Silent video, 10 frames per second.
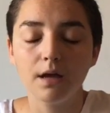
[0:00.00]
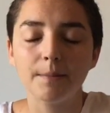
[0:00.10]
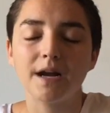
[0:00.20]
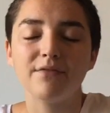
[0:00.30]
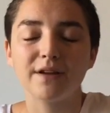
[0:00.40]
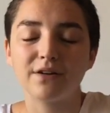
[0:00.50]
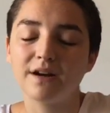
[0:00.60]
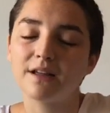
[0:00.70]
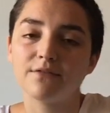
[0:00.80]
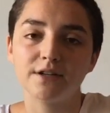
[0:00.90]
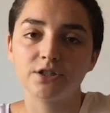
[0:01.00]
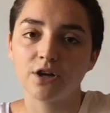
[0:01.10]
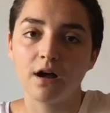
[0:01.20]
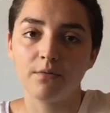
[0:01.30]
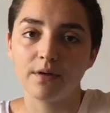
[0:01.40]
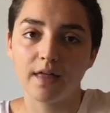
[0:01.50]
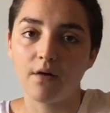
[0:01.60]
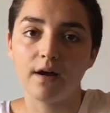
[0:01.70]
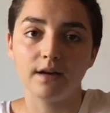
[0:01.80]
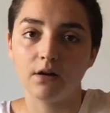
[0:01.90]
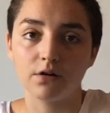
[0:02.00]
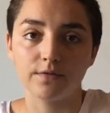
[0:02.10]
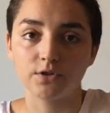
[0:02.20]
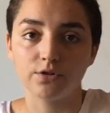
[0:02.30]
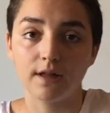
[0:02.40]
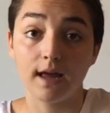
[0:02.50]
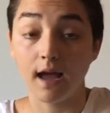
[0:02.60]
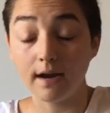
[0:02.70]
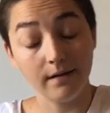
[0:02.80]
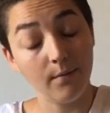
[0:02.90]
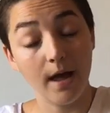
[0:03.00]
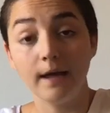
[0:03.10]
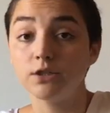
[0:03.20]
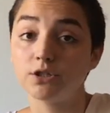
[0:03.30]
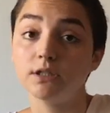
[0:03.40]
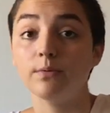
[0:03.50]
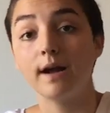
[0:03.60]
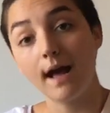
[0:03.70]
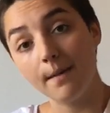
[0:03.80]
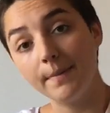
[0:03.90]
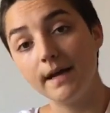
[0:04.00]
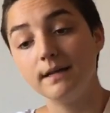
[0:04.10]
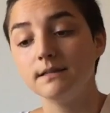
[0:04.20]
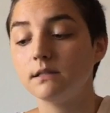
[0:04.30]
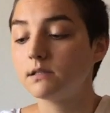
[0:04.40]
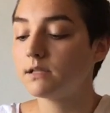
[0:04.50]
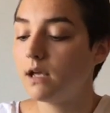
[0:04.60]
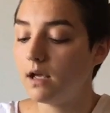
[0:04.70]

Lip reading: but I figured I'd give it a shot without any artificial light anyway and just see what happens.